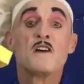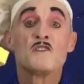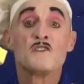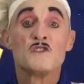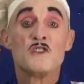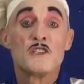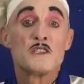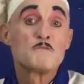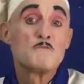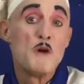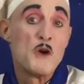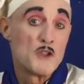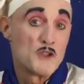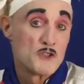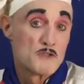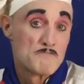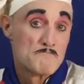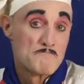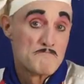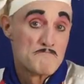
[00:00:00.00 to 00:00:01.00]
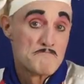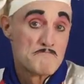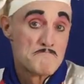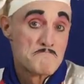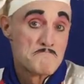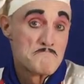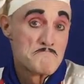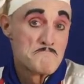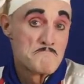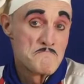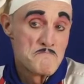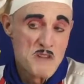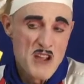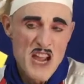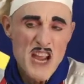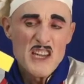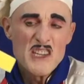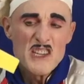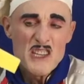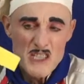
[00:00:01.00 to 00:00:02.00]
this much.
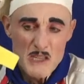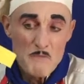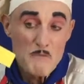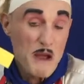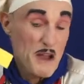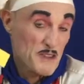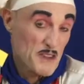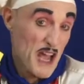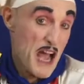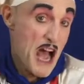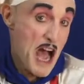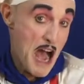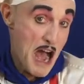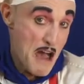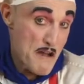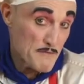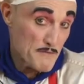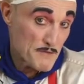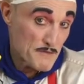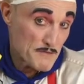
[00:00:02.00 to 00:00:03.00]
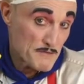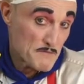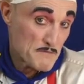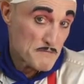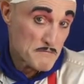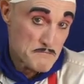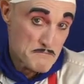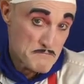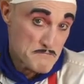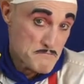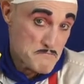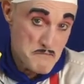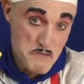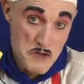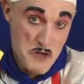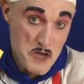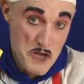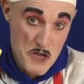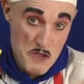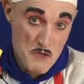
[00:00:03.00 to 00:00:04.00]
It is about half
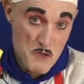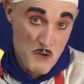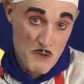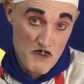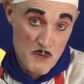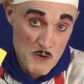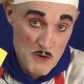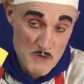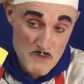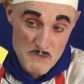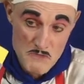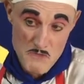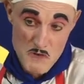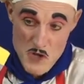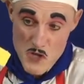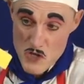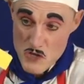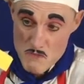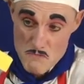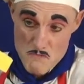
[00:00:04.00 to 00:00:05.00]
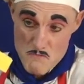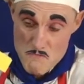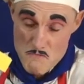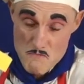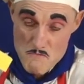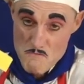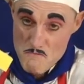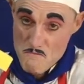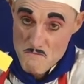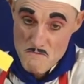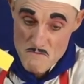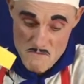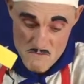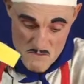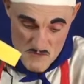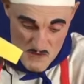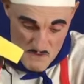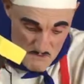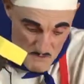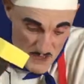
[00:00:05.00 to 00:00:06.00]
normal
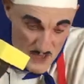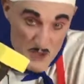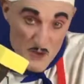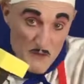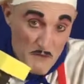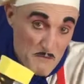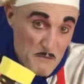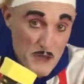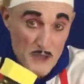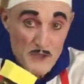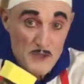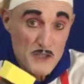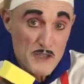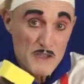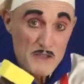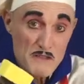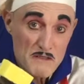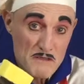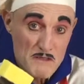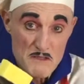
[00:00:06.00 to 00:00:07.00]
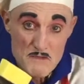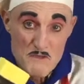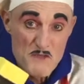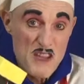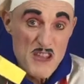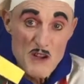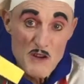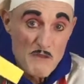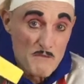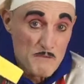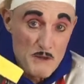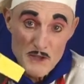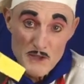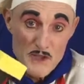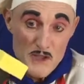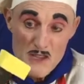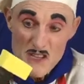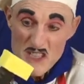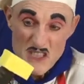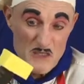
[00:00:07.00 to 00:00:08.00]
bit of butter, a thing of
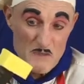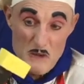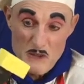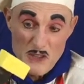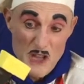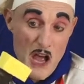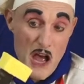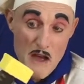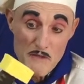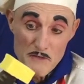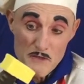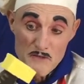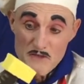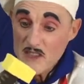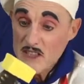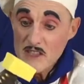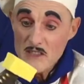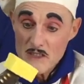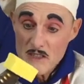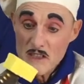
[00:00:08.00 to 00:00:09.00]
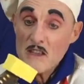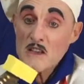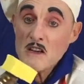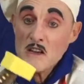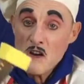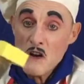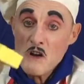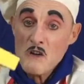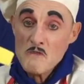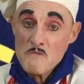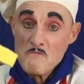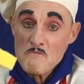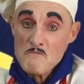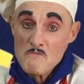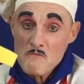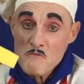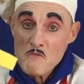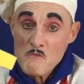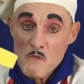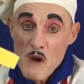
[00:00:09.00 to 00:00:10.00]
butter. It's about half of it.
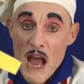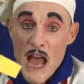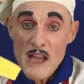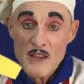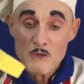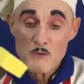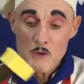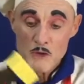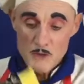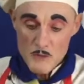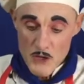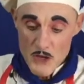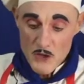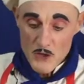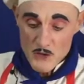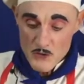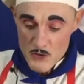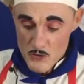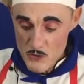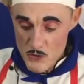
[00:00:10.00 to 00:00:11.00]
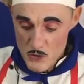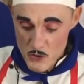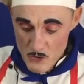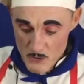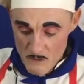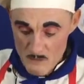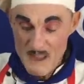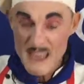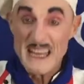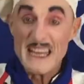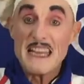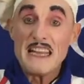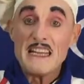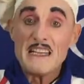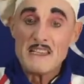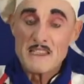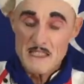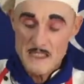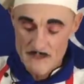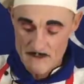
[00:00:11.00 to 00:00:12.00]
And what we are going to do
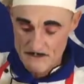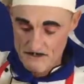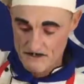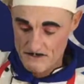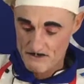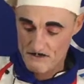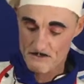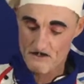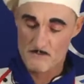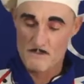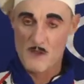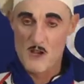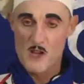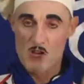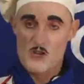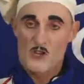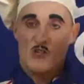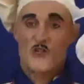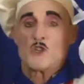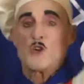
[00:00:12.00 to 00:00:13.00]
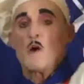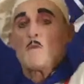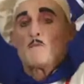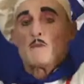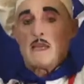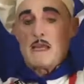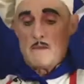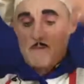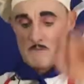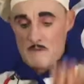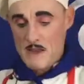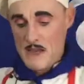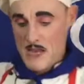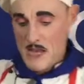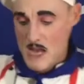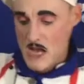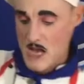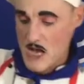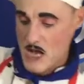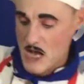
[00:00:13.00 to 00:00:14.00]
is chop him
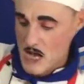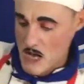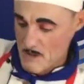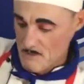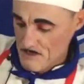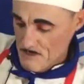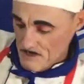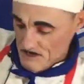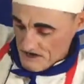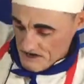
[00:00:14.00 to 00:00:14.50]
up